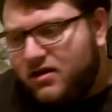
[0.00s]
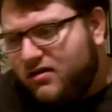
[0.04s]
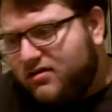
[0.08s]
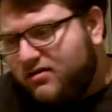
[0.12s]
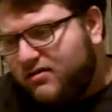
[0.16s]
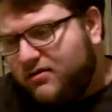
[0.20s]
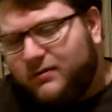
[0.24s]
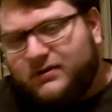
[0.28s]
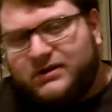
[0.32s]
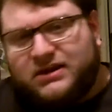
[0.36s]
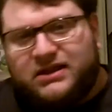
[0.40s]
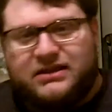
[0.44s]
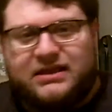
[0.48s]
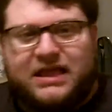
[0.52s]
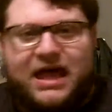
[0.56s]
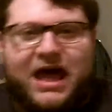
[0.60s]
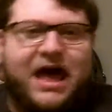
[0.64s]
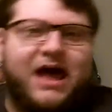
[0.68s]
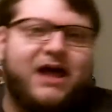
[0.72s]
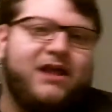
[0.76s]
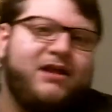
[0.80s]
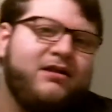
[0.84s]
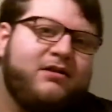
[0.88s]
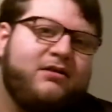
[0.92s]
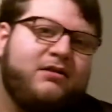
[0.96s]
So we did
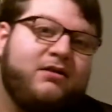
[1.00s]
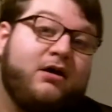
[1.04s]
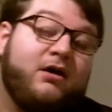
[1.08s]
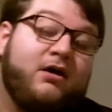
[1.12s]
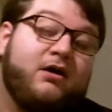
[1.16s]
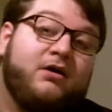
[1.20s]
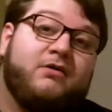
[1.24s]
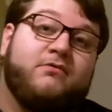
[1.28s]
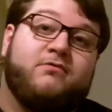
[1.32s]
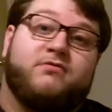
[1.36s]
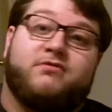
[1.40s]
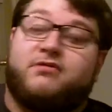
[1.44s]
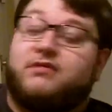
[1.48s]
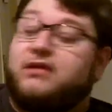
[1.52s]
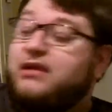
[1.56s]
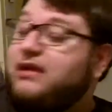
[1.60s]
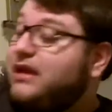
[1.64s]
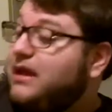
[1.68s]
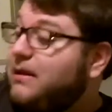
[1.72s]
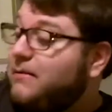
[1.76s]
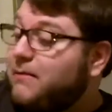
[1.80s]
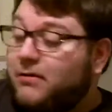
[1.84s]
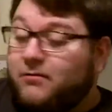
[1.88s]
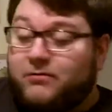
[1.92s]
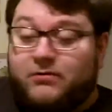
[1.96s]
that, and
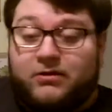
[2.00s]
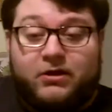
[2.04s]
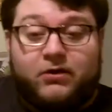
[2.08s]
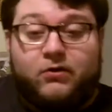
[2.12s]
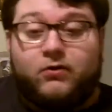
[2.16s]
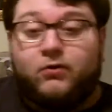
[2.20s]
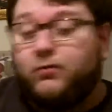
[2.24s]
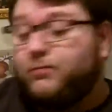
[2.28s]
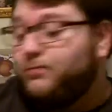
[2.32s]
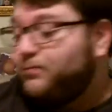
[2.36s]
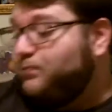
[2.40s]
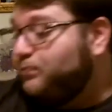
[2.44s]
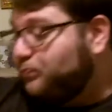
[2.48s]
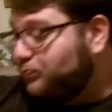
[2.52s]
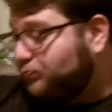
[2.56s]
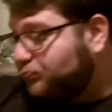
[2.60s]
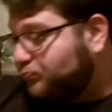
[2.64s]
it came out really cool.